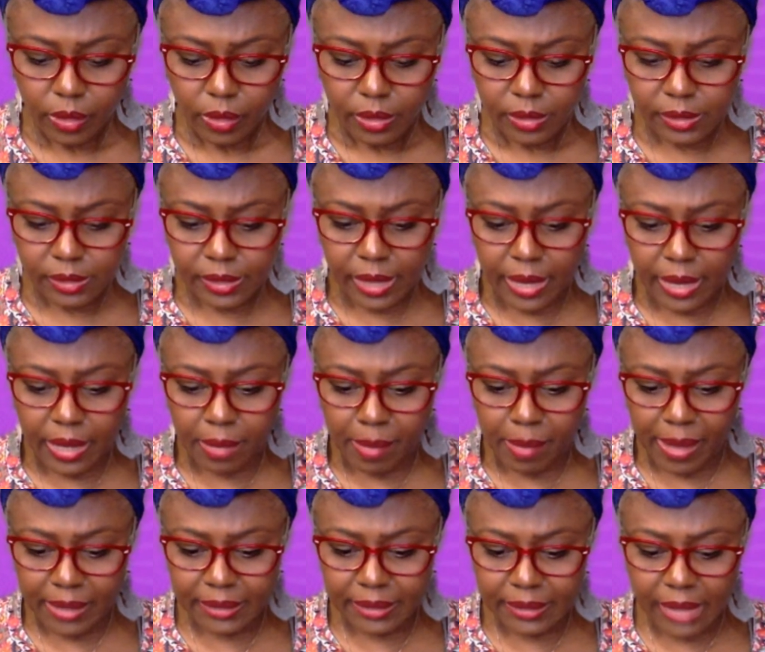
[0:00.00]
Setting my
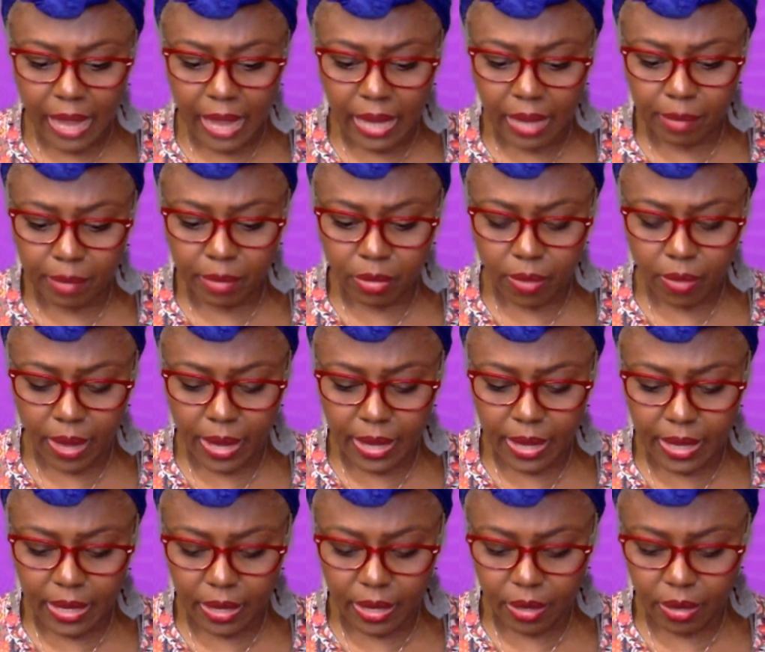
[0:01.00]
timer right
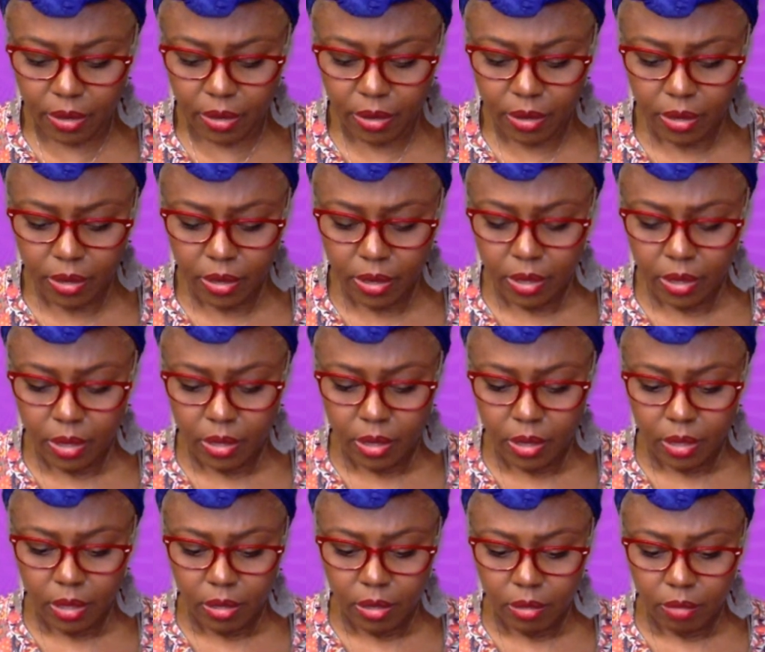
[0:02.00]
here.
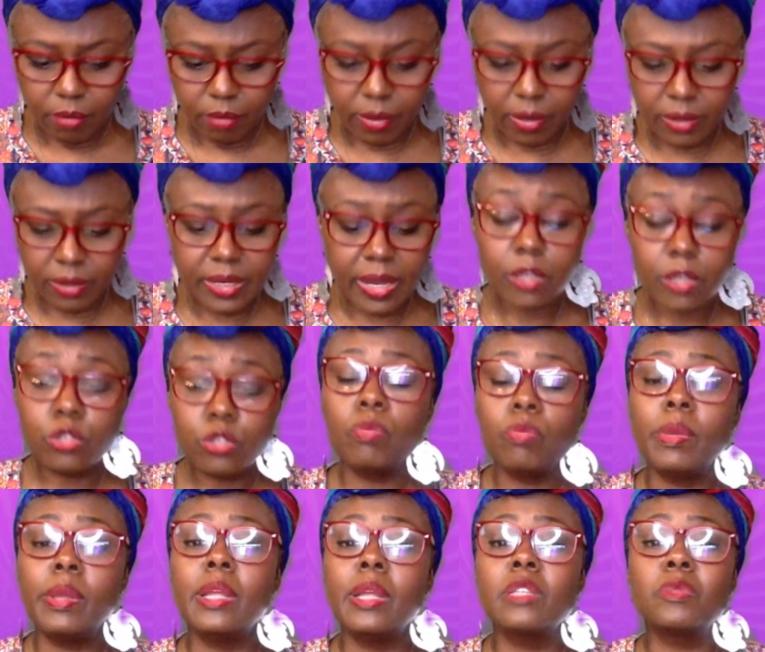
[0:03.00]
We're going to take 2
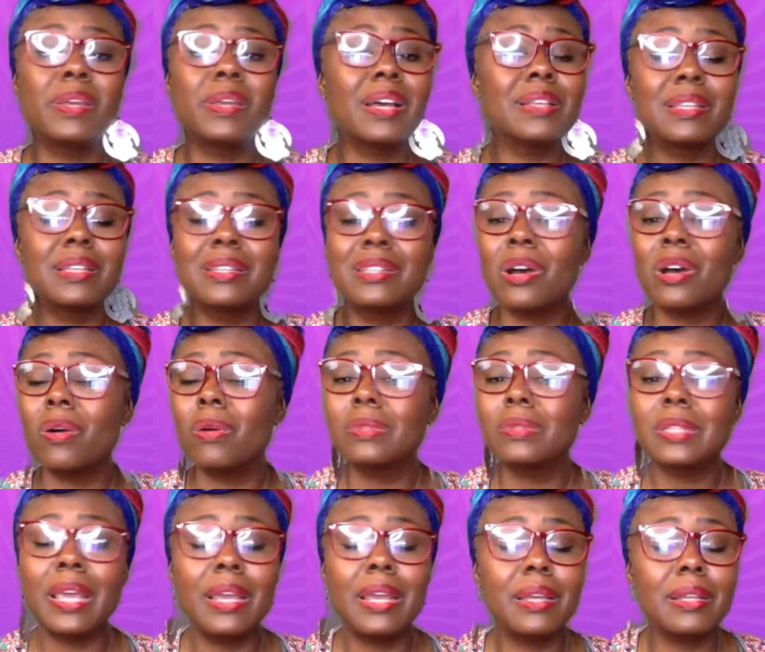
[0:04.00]
minutes because it don't
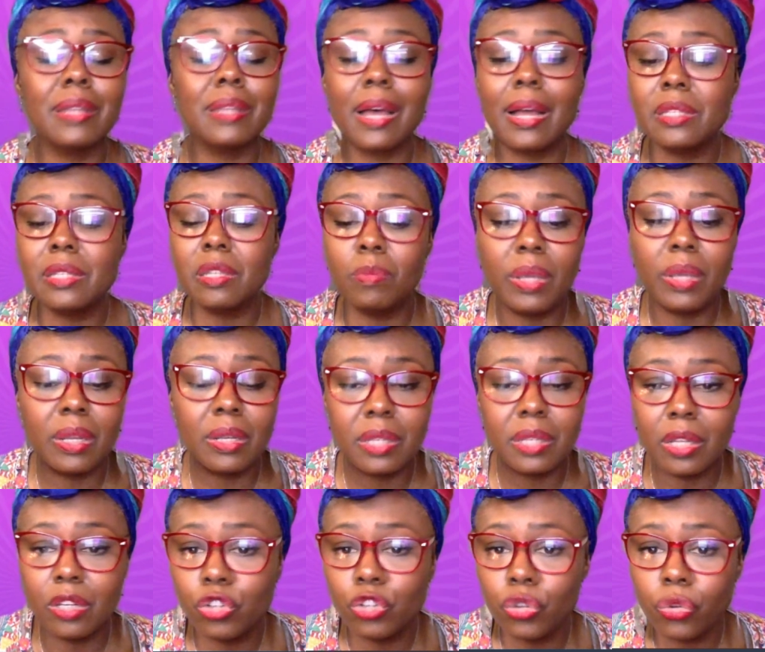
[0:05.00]
take a lot to be
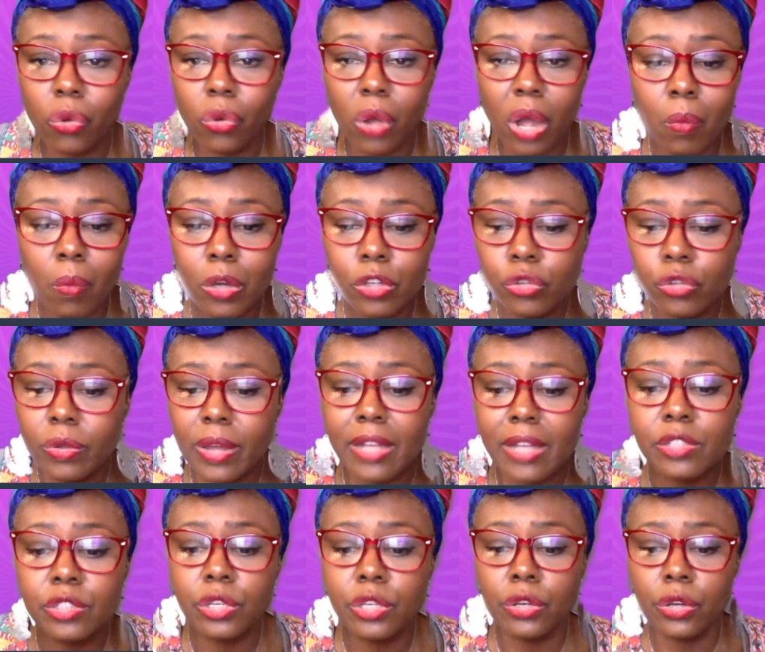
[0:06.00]
intentional. I want you guys
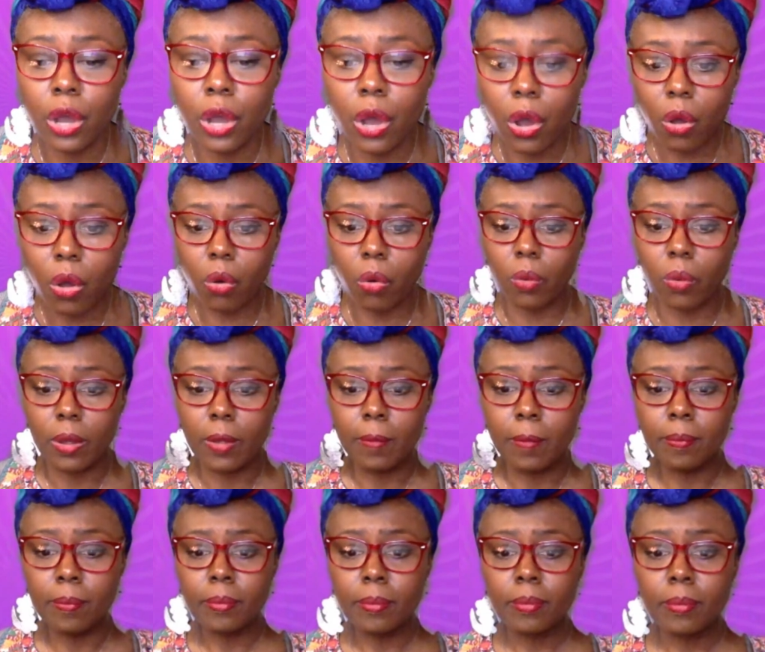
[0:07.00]
to know.
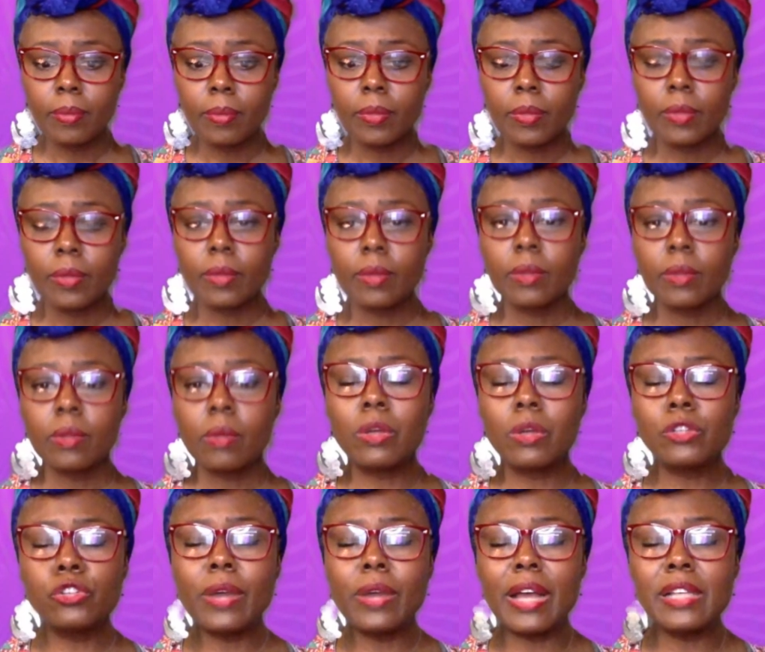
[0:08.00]
I want
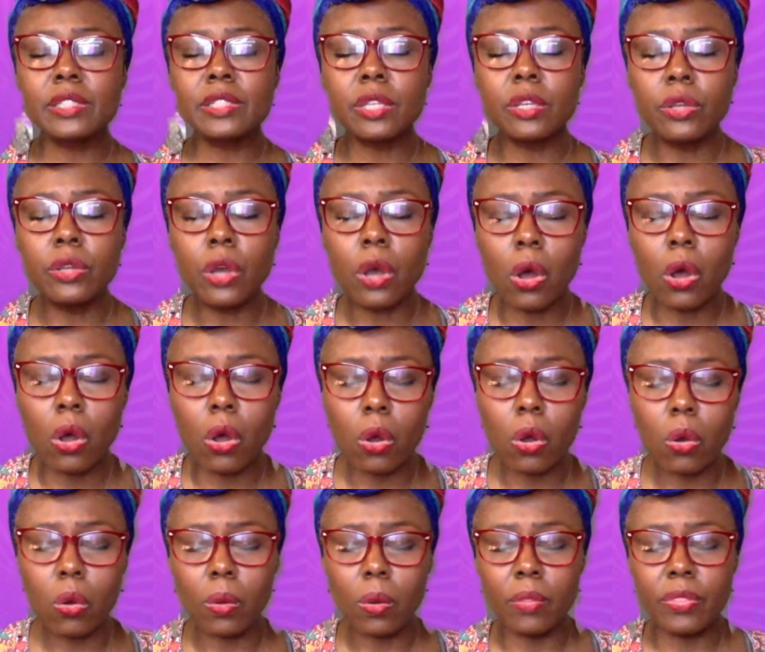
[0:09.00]
you guys to
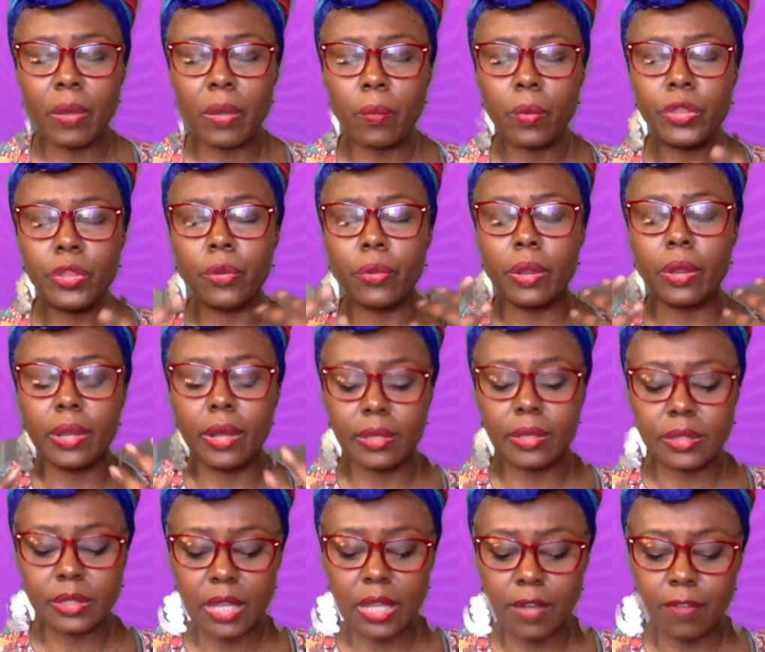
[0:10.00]
know that when you're in a
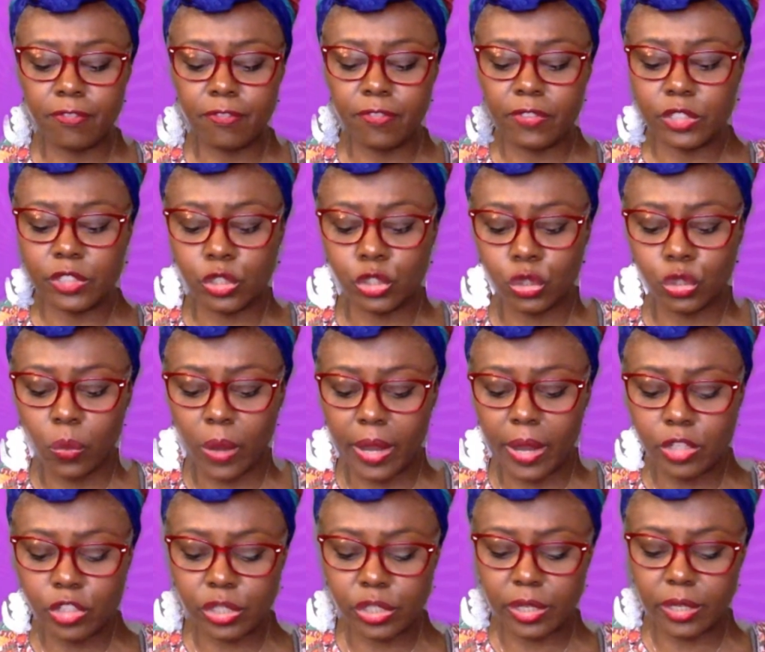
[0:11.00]
tough
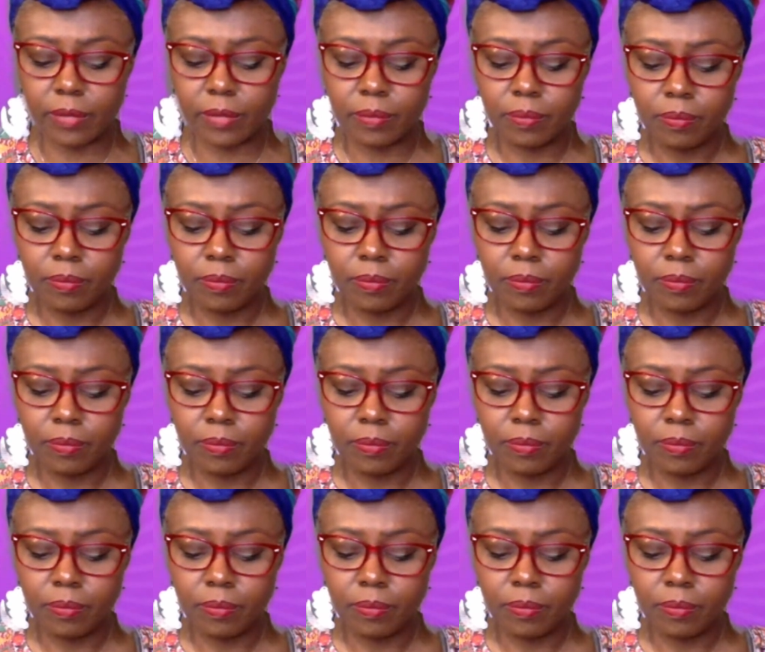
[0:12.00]
situation